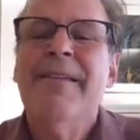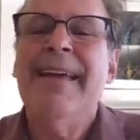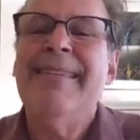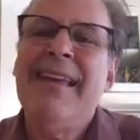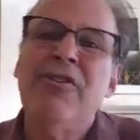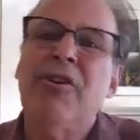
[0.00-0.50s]

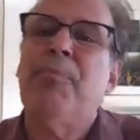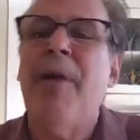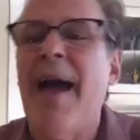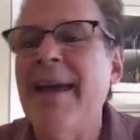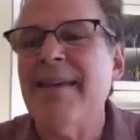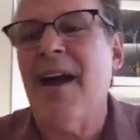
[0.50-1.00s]
And then you're
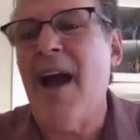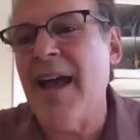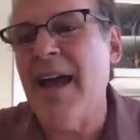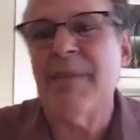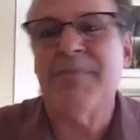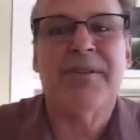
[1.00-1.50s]
applying the
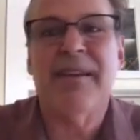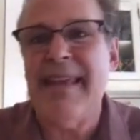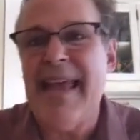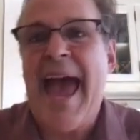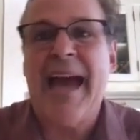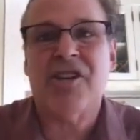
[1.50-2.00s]
concepts to
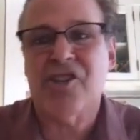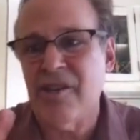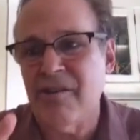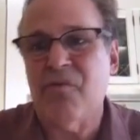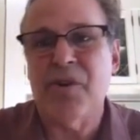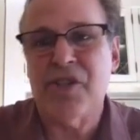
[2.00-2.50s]
the
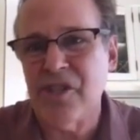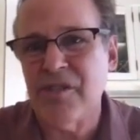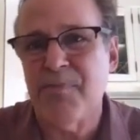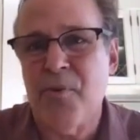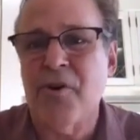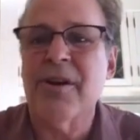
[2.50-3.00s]
action, which is
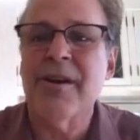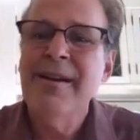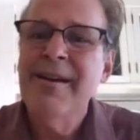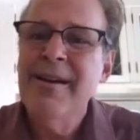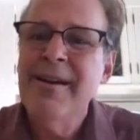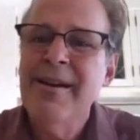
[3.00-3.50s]
important.
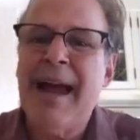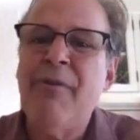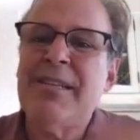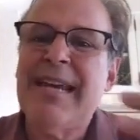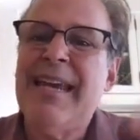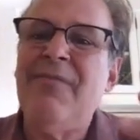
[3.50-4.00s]
But
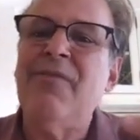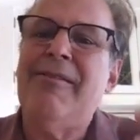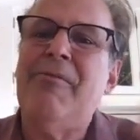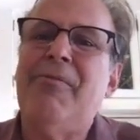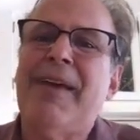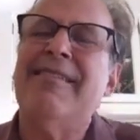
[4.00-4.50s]
I would say
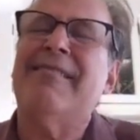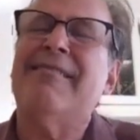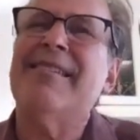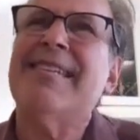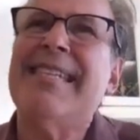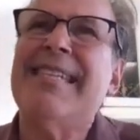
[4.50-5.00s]
the thing that
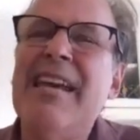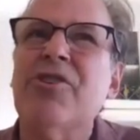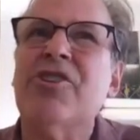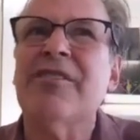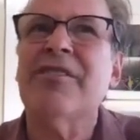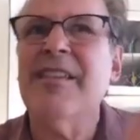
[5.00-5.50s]

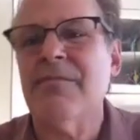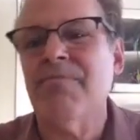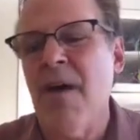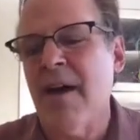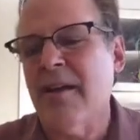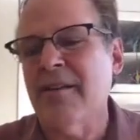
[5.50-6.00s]
distinguishes this
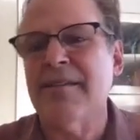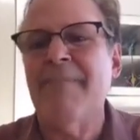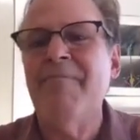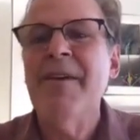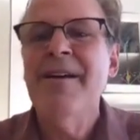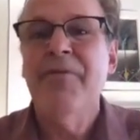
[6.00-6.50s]
model is
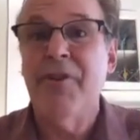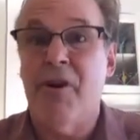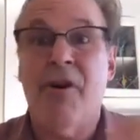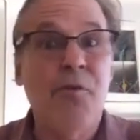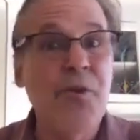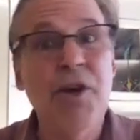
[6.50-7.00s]
that there
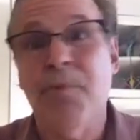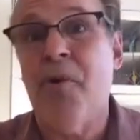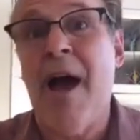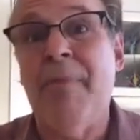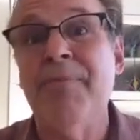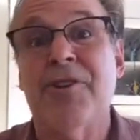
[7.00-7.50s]
are real
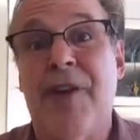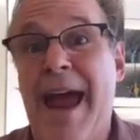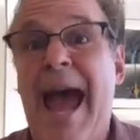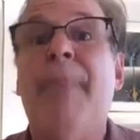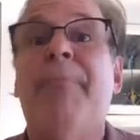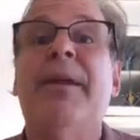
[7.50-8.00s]
problems that are
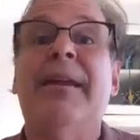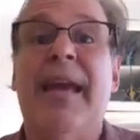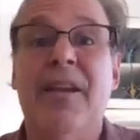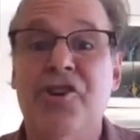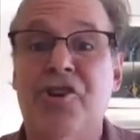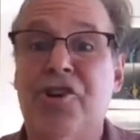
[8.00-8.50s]
happening
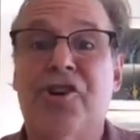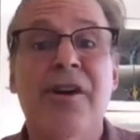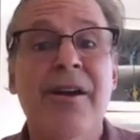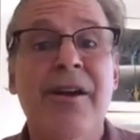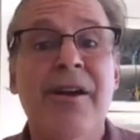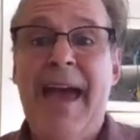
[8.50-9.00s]
and
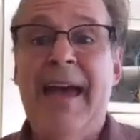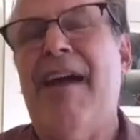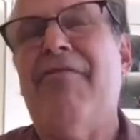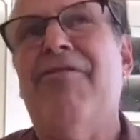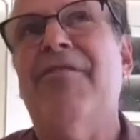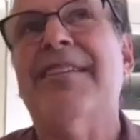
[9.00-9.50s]
you're,
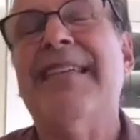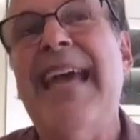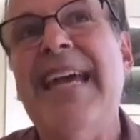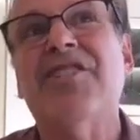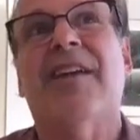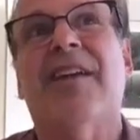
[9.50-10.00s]
rather than the
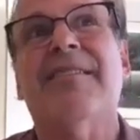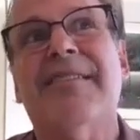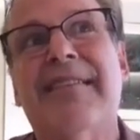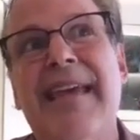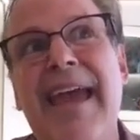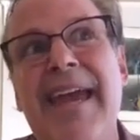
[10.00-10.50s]
sage on the
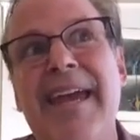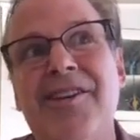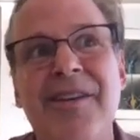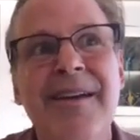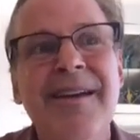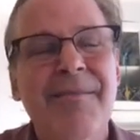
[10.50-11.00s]

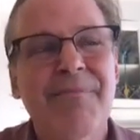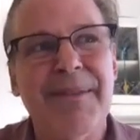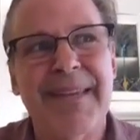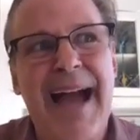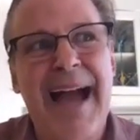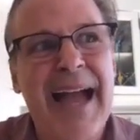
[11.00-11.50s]
stage, but the
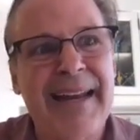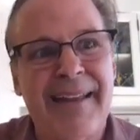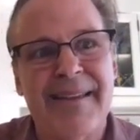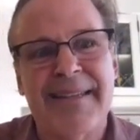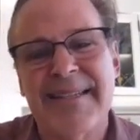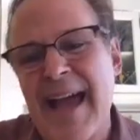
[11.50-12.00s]
guide on
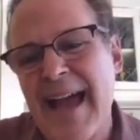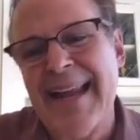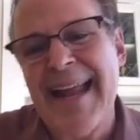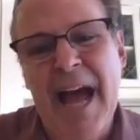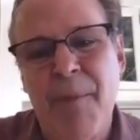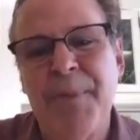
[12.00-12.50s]
the side,
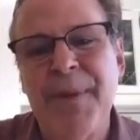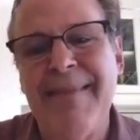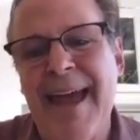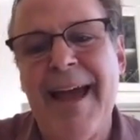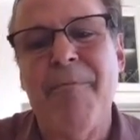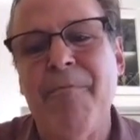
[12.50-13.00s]
helping
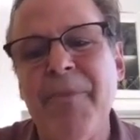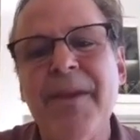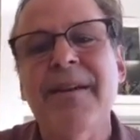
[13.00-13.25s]
them